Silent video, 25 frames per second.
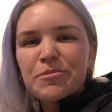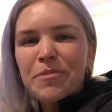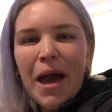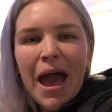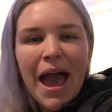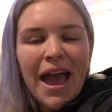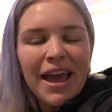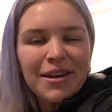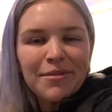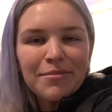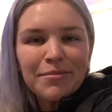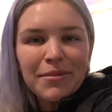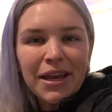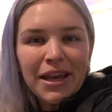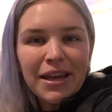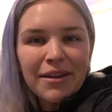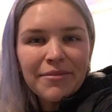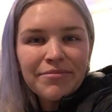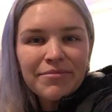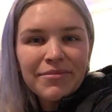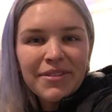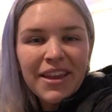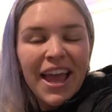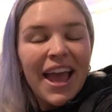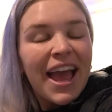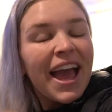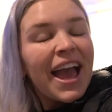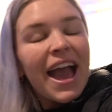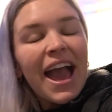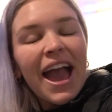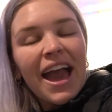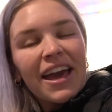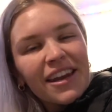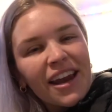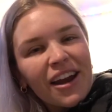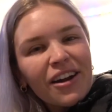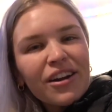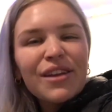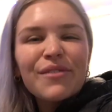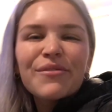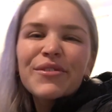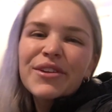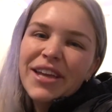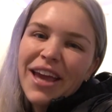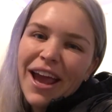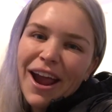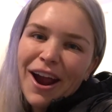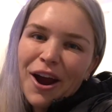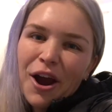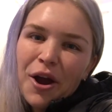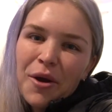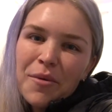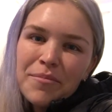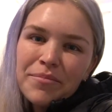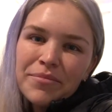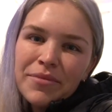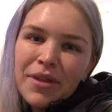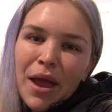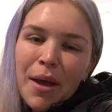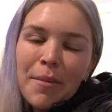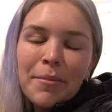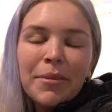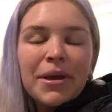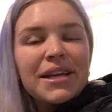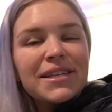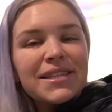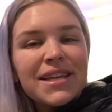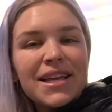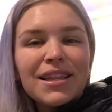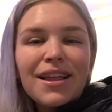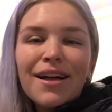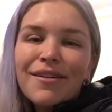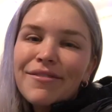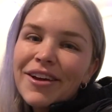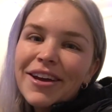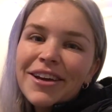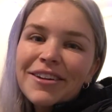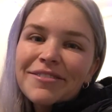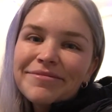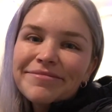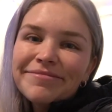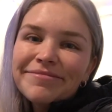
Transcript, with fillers: pet in me. And I don't even care because I love it.